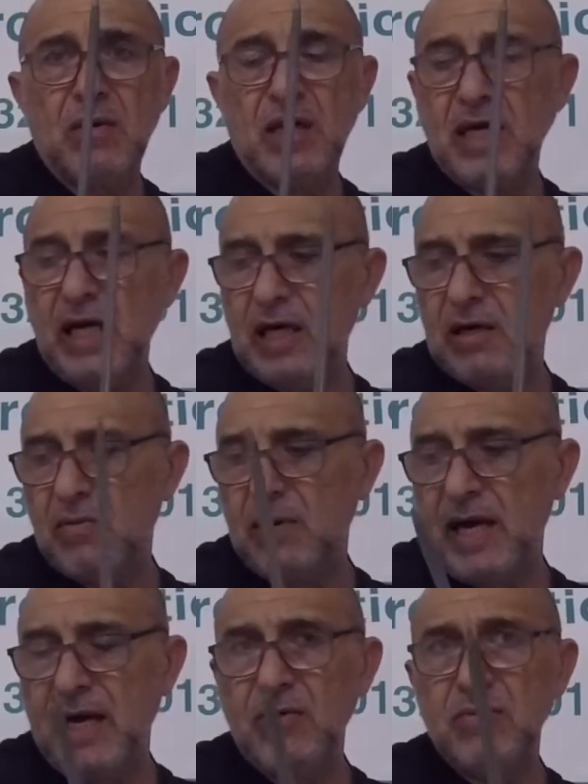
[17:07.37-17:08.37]
kind of
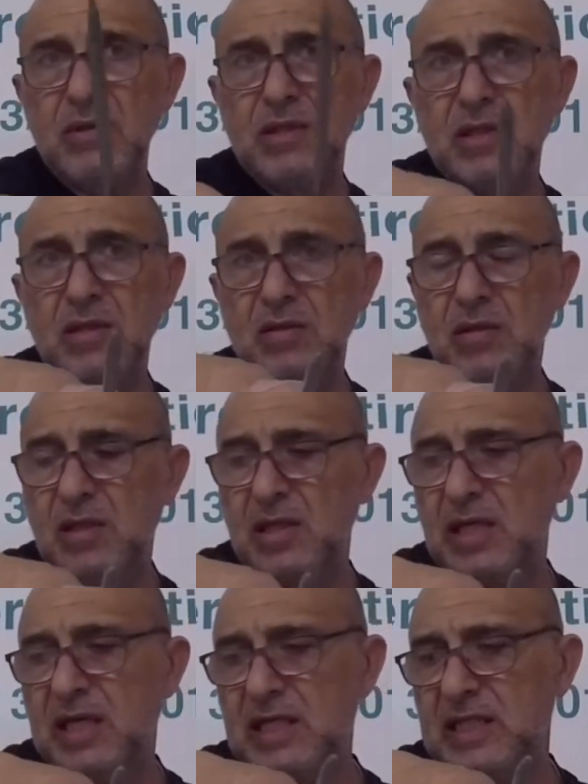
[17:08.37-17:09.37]
round. You
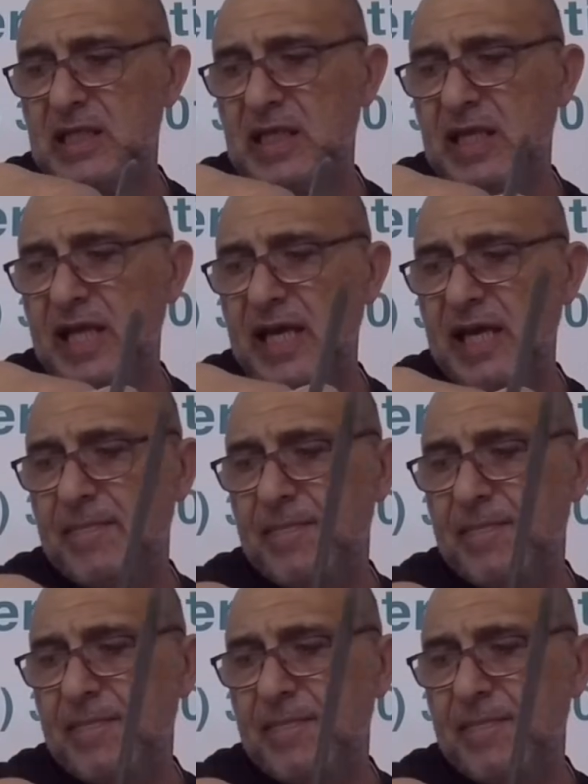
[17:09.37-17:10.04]
can see that.